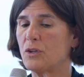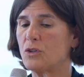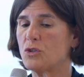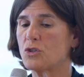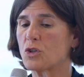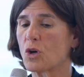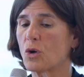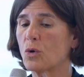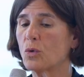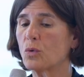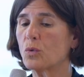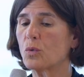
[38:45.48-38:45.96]

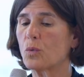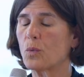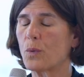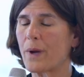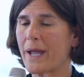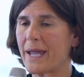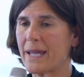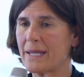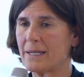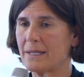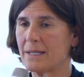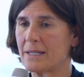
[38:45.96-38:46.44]
don't
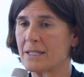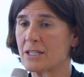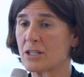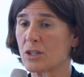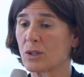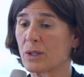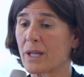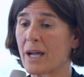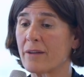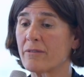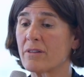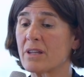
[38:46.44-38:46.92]
wait
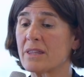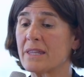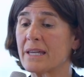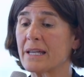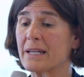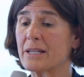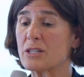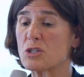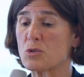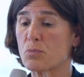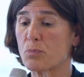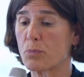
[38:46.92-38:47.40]
until
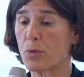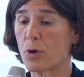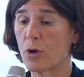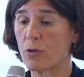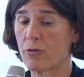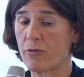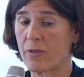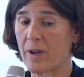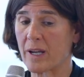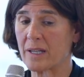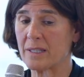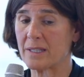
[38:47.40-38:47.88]
everything is
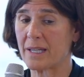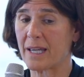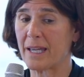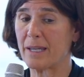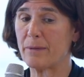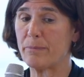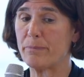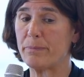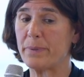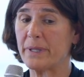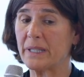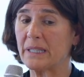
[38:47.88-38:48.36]
perfect
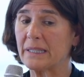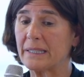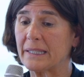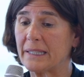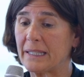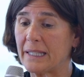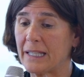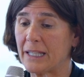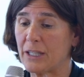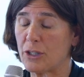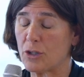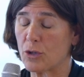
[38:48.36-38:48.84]
and build
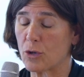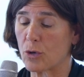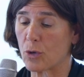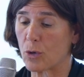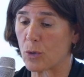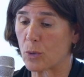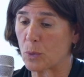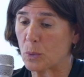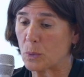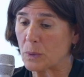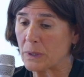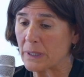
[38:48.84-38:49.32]
it in your
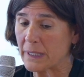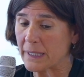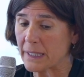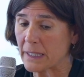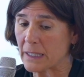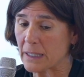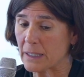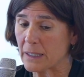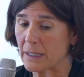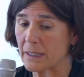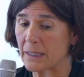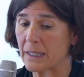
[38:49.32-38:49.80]

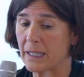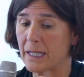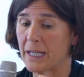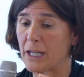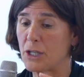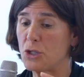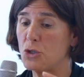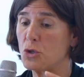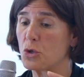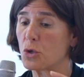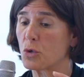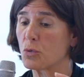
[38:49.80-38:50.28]

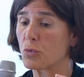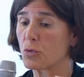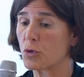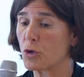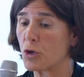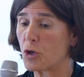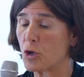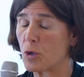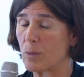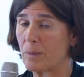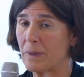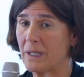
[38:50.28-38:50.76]

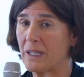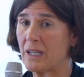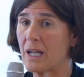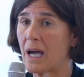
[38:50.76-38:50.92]
room and